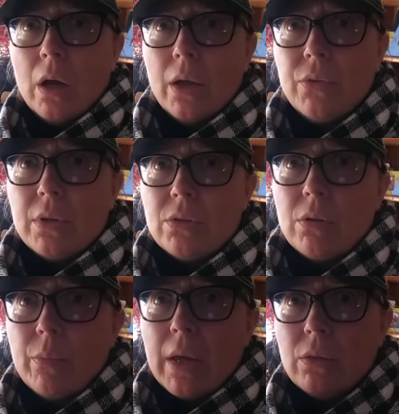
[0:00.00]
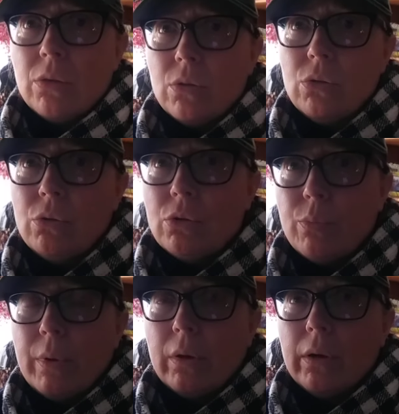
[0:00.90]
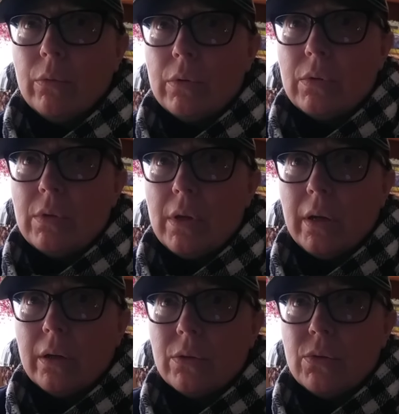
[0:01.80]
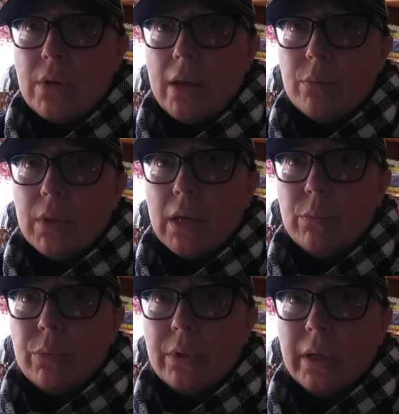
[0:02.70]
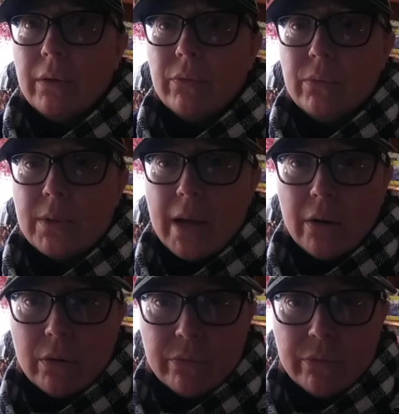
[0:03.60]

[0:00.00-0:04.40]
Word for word: I think Samantha Tewksbury was there, Sam Kipling, Sarah